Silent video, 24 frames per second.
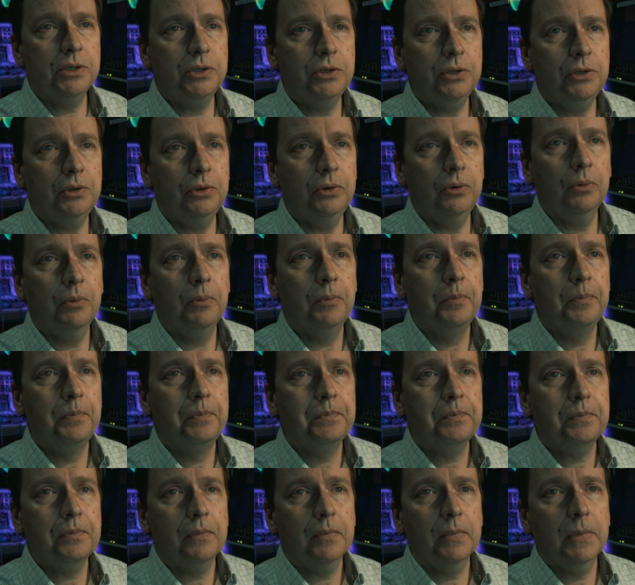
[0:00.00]
to
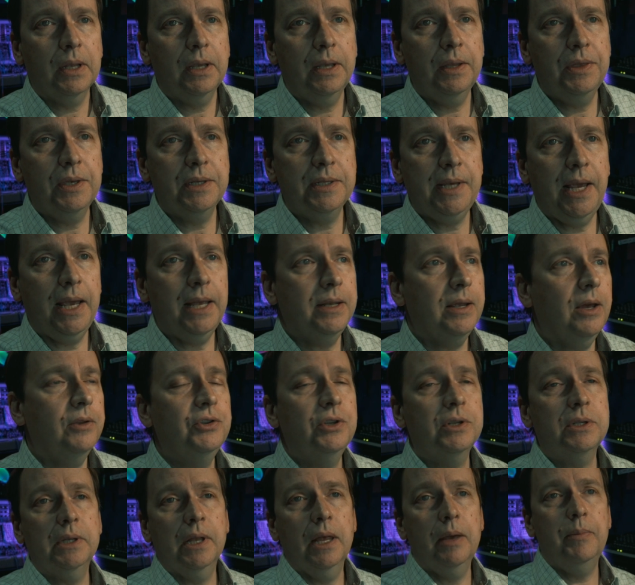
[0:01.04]
get this handout,
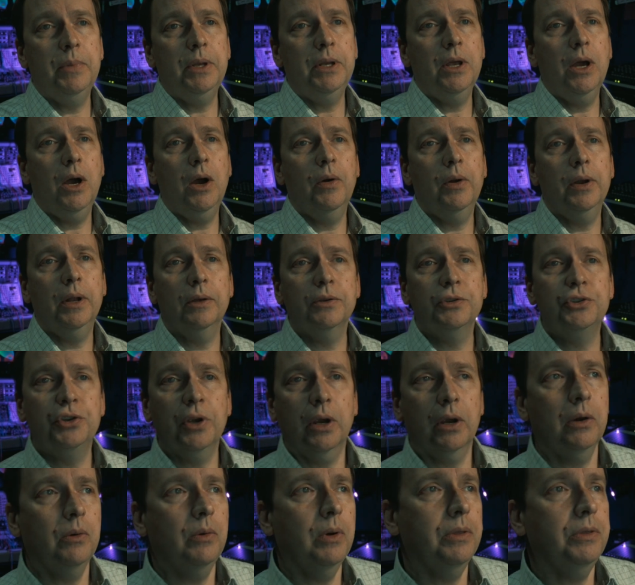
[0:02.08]
just let me know and I'll
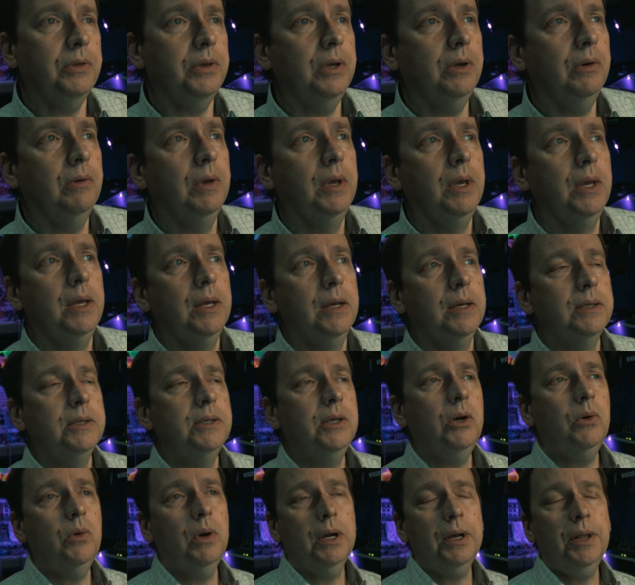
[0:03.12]
share it with you.
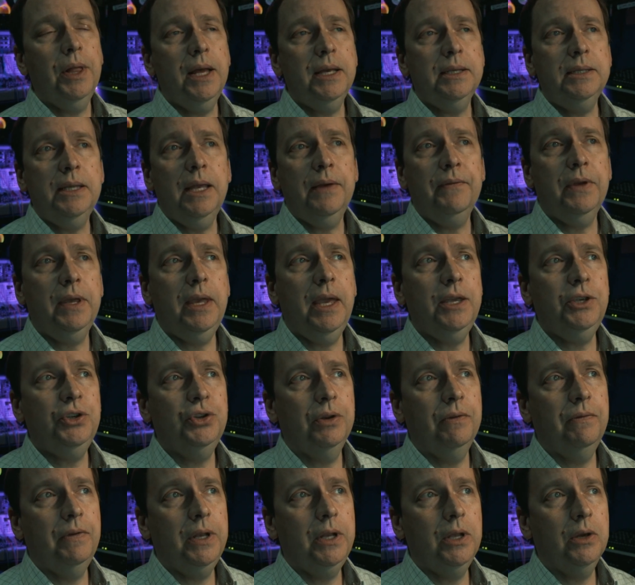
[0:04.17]
So a class
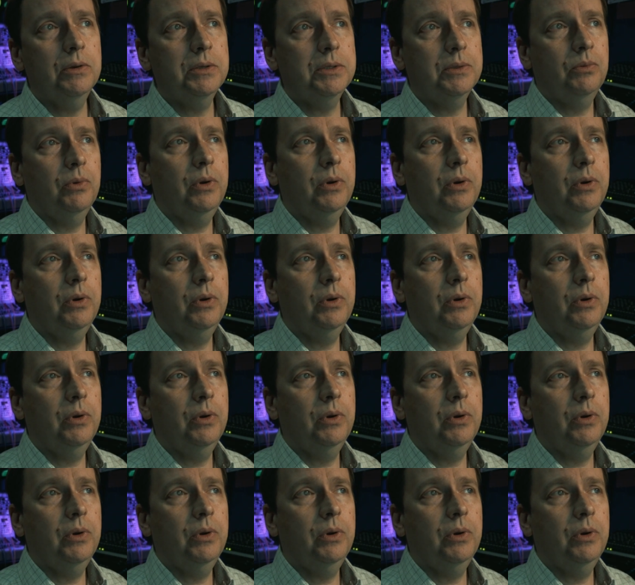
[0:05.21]
navigation video is